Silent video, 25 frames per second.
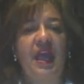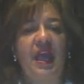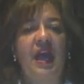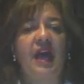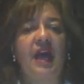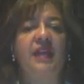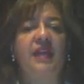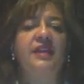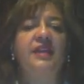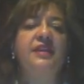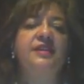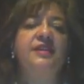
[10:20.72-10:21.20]

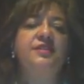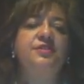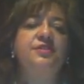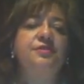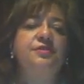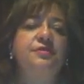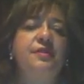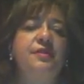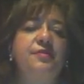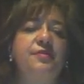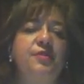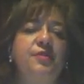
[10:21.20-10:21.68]
A
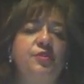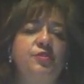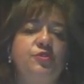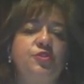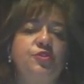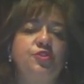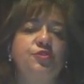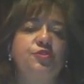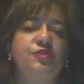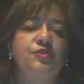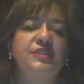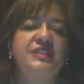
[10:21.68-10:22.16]
literature review
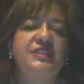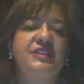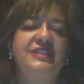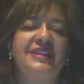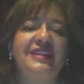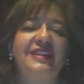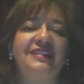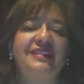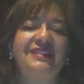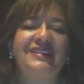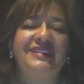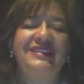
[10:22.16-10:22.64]
should
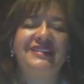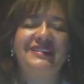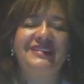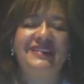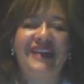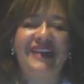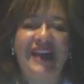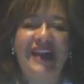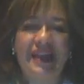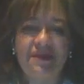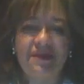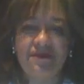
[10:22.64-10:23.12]
detail the
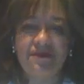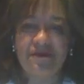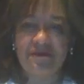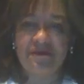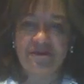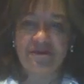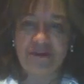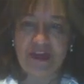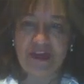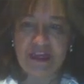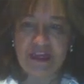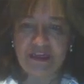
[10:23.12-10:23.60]
time
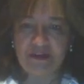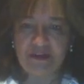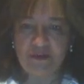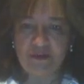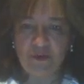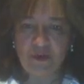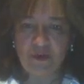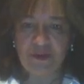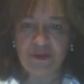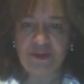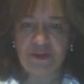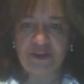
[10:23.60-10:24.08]
frame
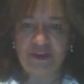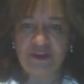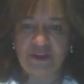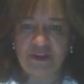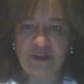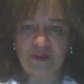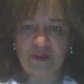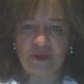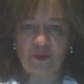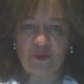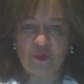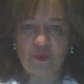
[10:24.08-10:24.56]
within
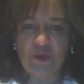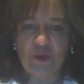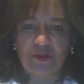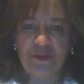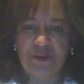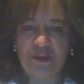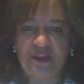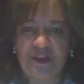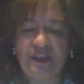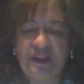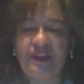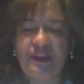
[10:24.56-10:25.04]

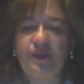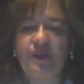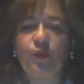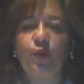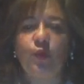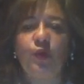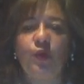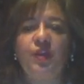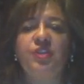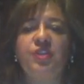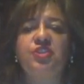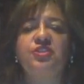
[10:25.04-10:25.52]

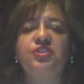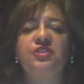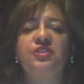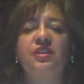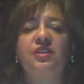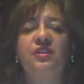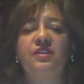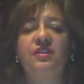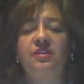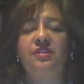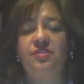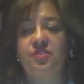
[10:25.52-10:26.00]
which the
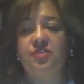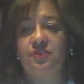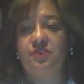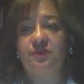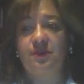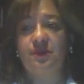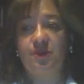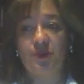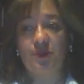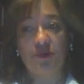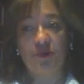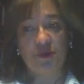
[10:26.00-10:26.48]
literature
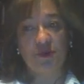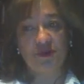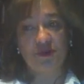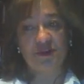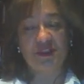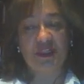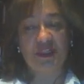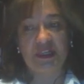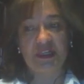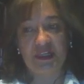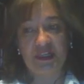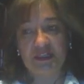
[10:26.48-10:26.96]
review was
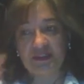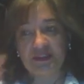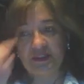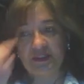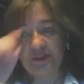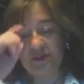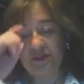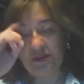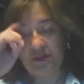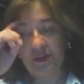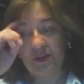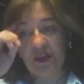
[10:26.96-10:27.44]

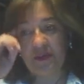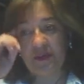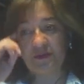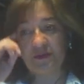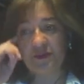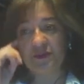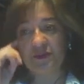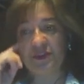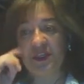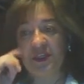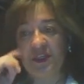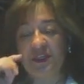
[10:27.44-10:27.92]
selected. So you have
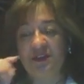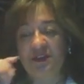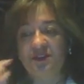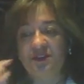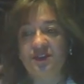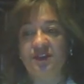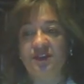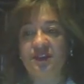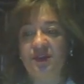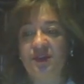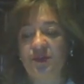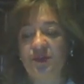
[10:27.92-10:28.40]
to say at a
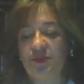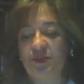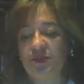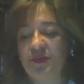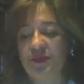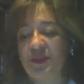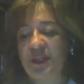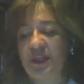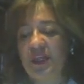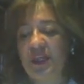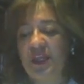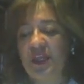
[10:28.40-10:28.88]
certain
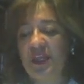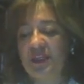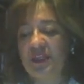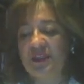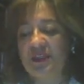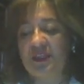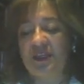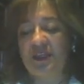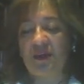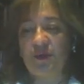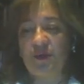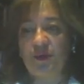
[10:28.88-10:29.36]
point
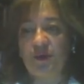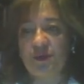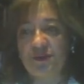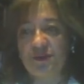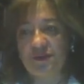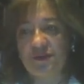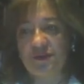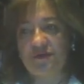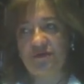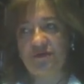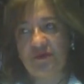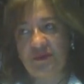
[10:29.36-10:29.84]
that it
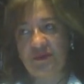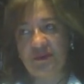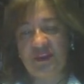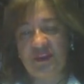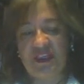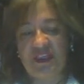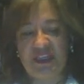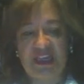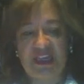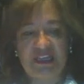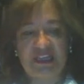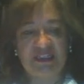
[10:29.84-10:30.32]
was
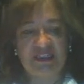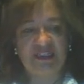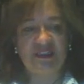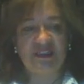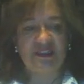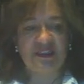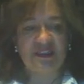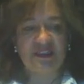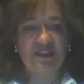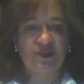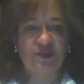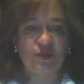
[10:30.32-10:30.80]
the
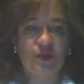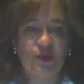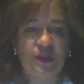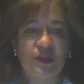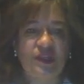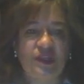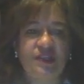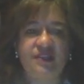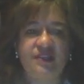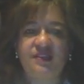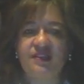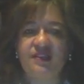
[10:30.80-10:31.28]
19th, the
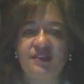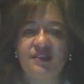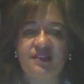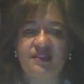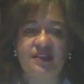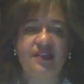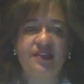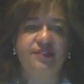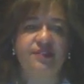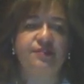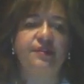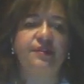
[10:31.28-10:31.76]
20s,
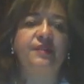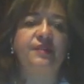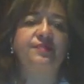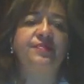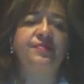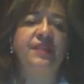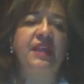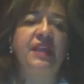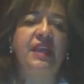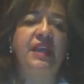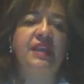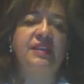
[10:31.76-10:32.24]
etc.
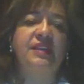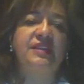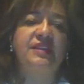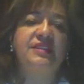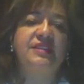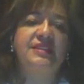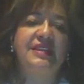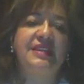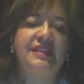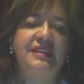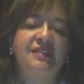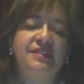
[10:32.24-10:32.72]

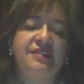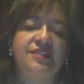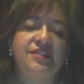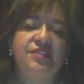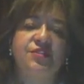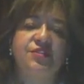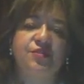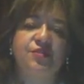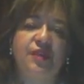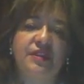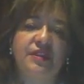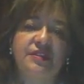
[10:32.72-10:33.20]
Detail the
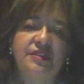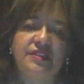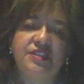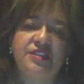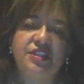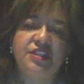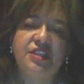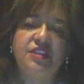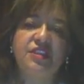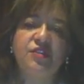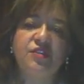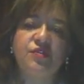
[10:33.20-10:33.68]

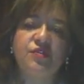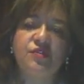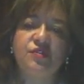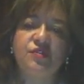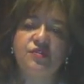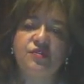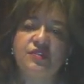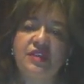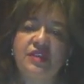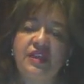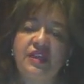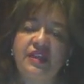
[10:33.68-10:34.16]
strategy used to
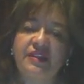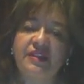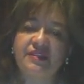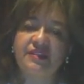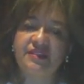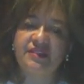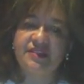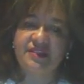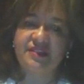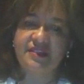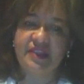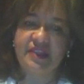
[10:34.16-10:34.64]
select
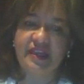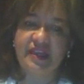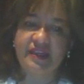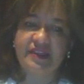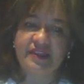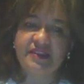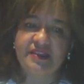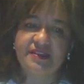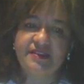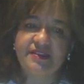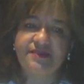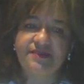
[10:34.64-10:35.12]
the
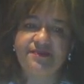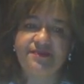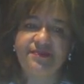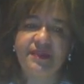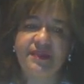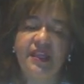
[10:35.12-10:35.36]
studies.